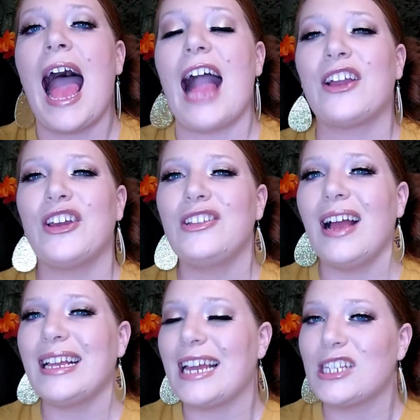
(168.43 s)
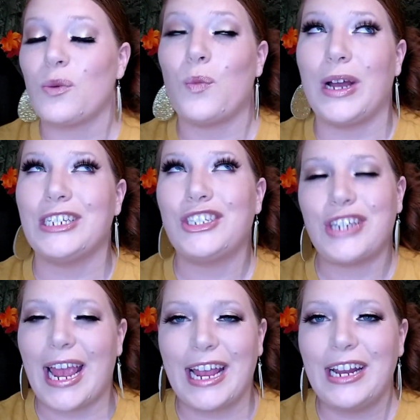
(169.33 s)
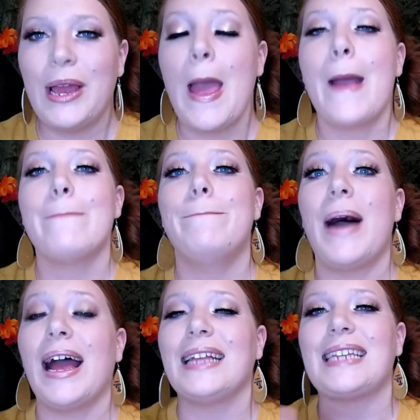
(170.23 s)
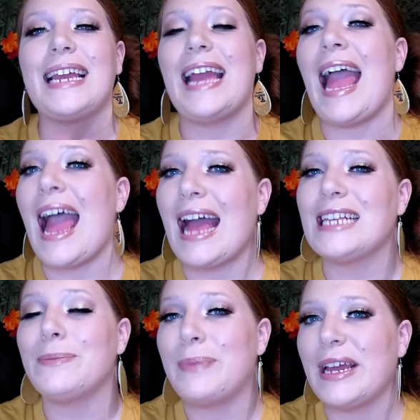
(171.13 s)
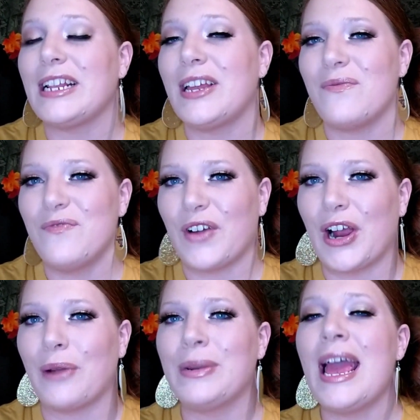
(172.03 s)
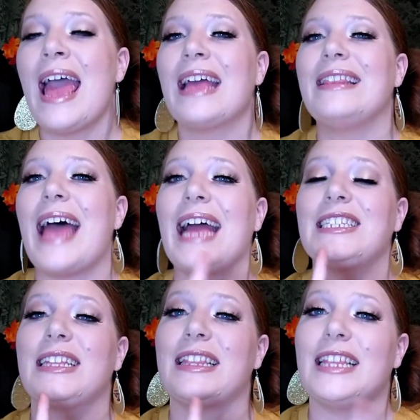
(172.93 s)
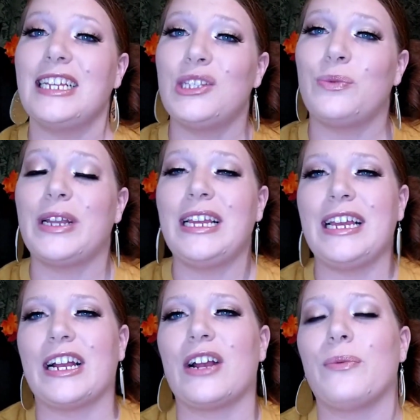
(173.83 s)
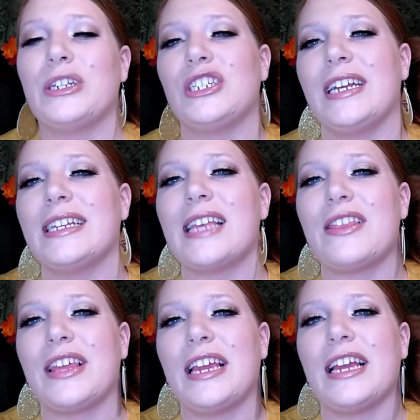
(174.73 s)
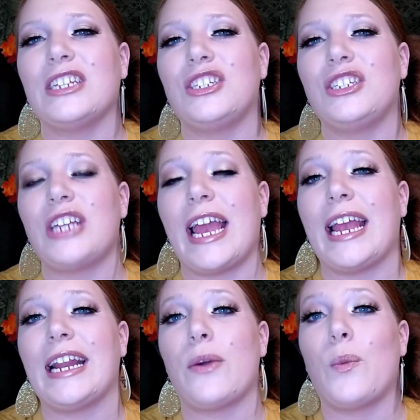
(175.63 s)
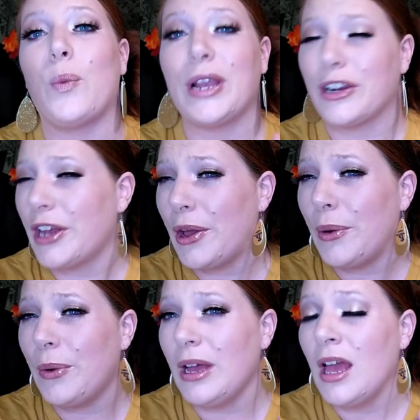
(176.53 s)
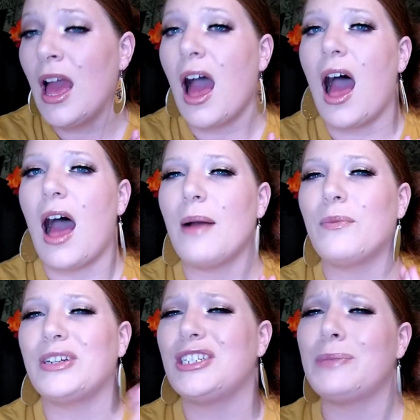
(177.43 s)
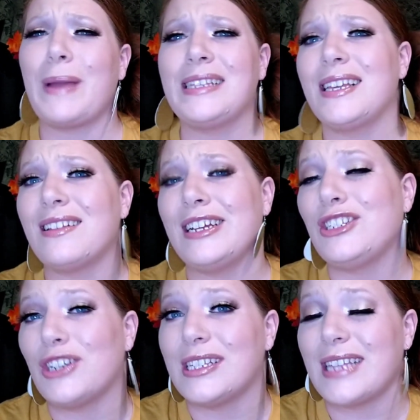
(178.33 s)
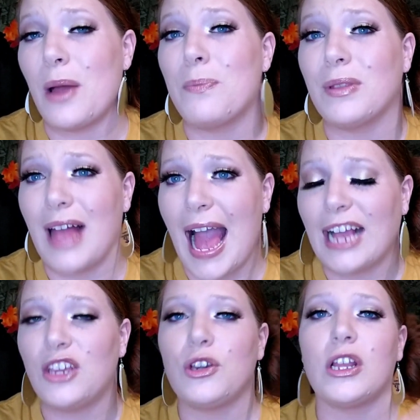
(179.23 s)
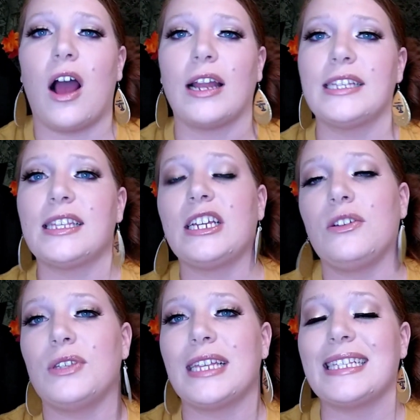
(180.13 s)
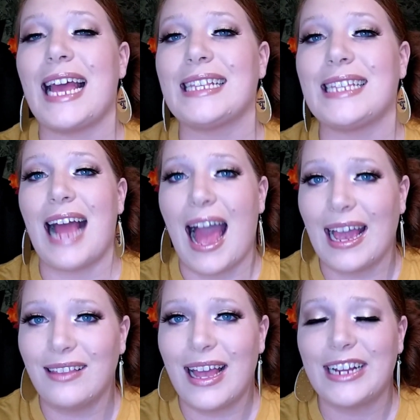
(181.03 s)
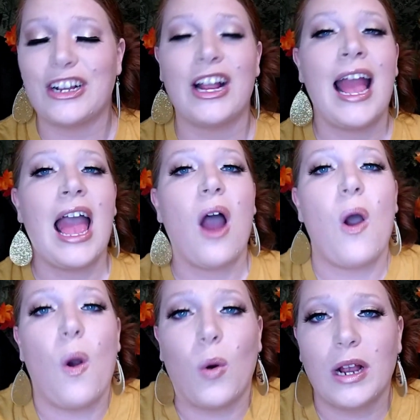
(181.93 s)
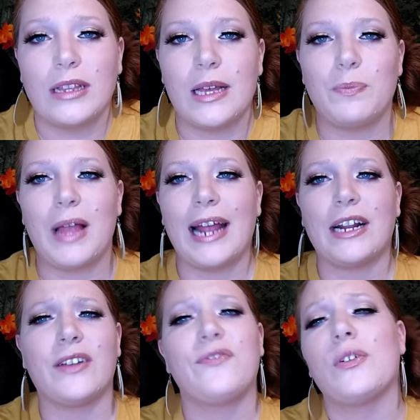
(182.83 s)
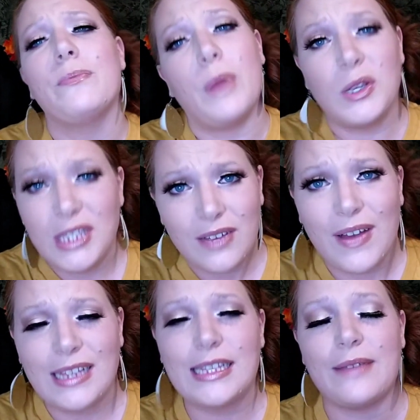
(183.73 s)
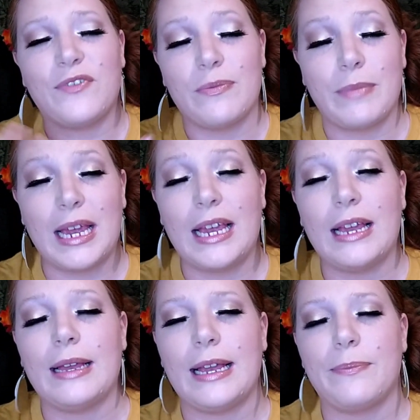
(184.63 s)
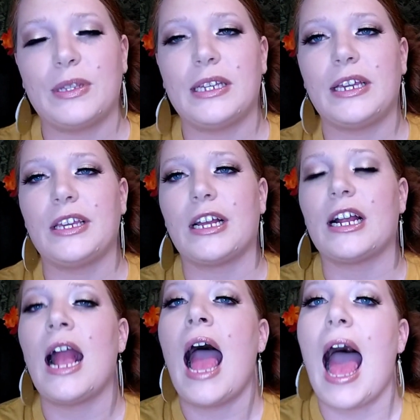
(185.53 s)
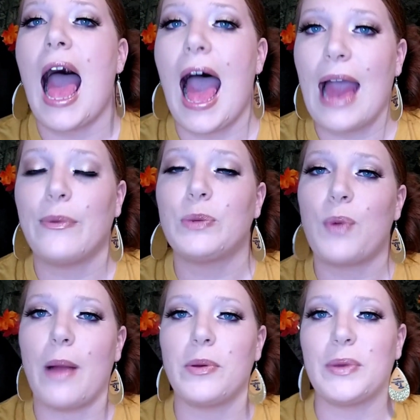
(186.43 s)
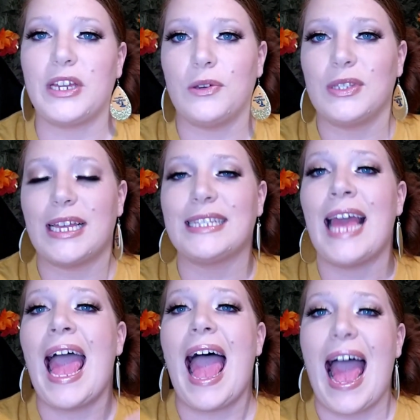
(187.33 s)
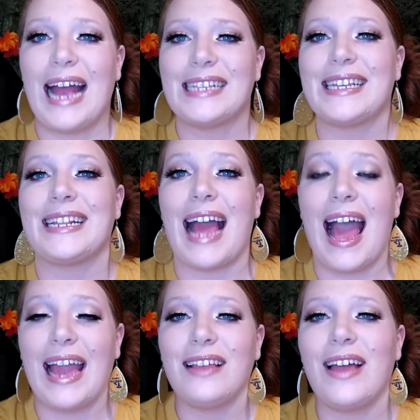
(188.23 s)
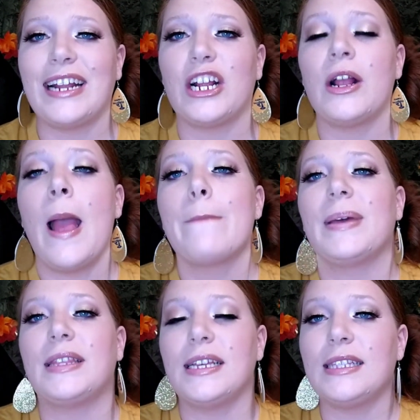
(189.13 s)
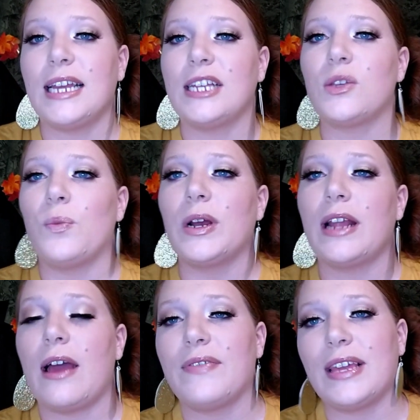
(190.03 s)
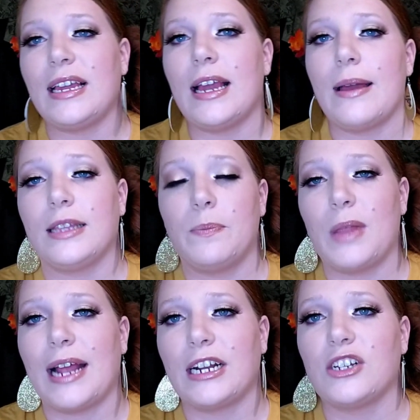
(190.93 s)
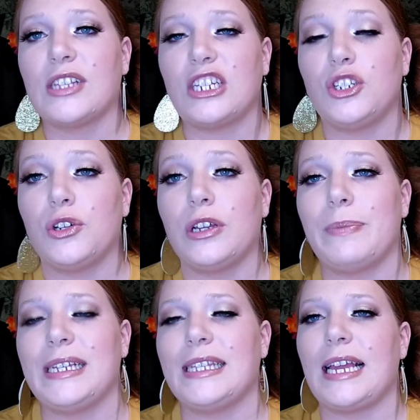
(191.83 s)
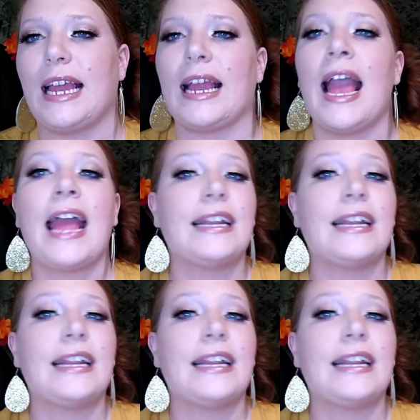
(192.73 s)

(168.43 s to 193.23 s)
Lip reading: I could not guess what shade, but it has been confirmed that this one here, which is the shade Weirdo, which is basically just a black. You can honestly use this an eyeliner or a lip liner. For most of us, for me in particular, I would probably use this as an eyeliner, but this is one of the lip liners that you could be seeing.